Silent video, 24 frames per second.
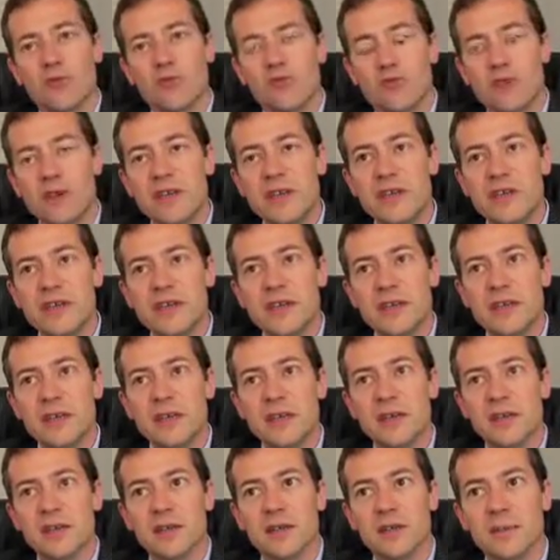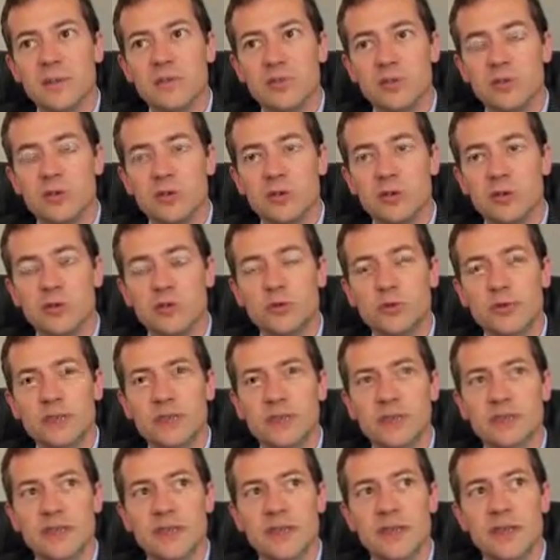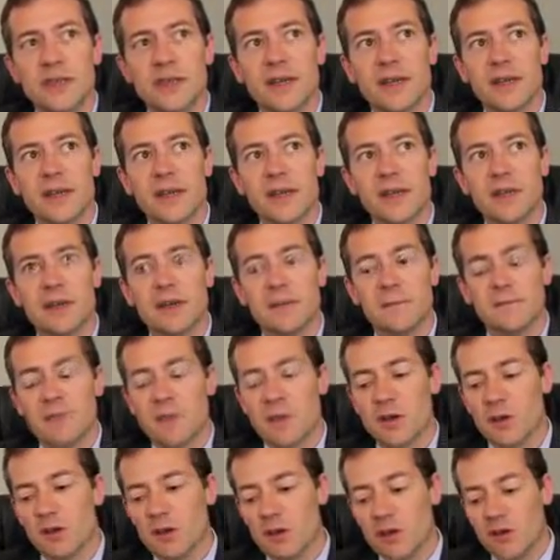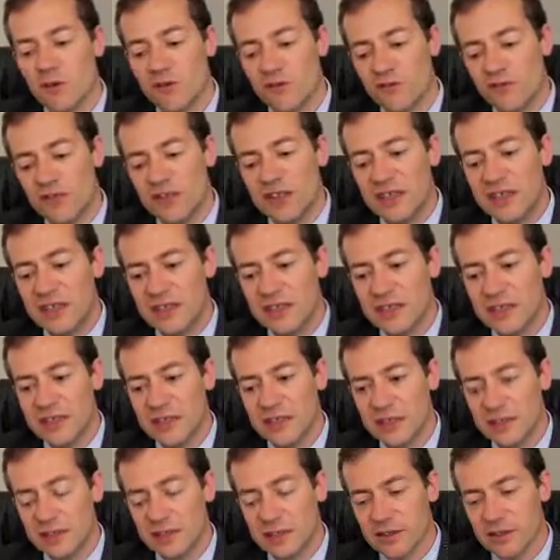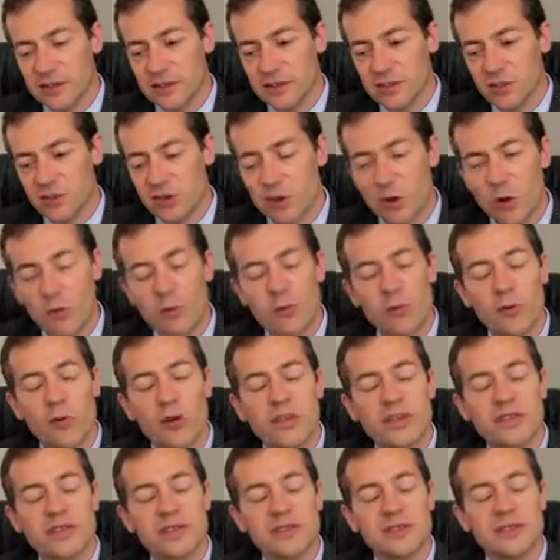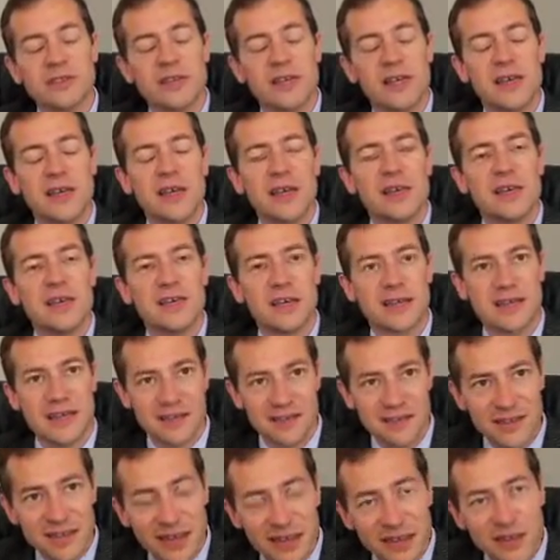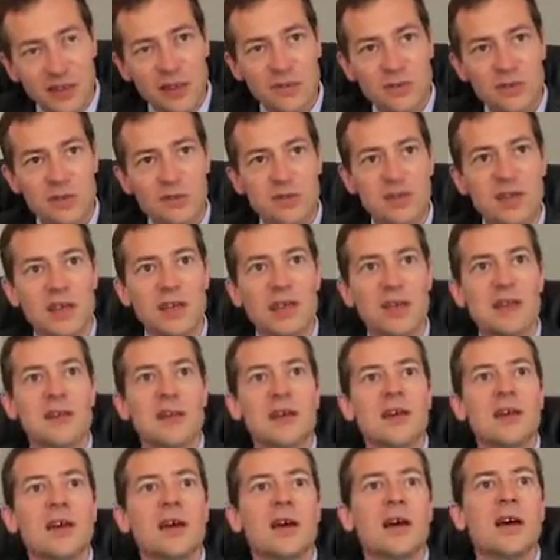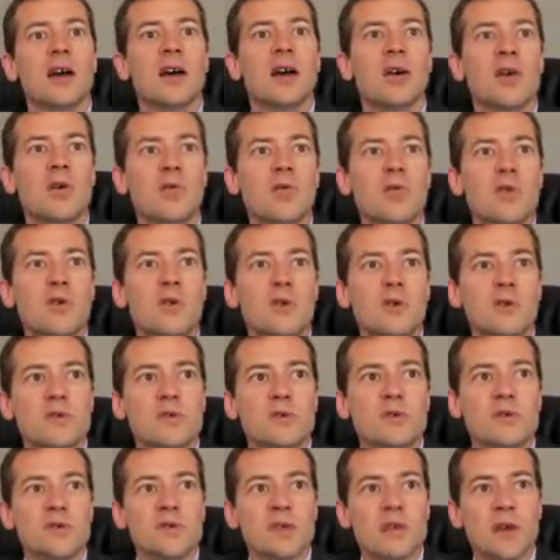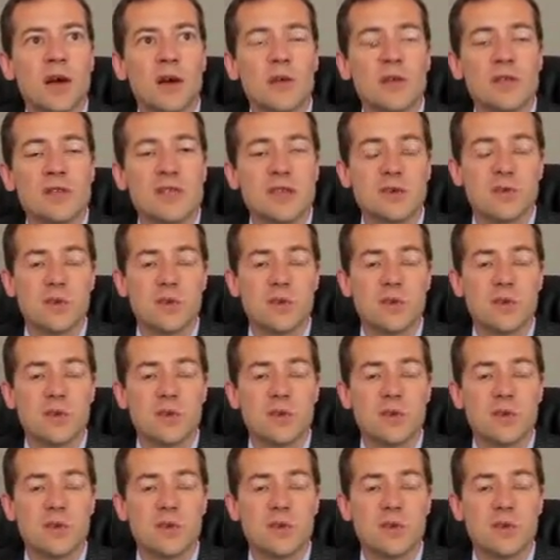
really produced a feeling, cooperation that at the end of the day was, I would say,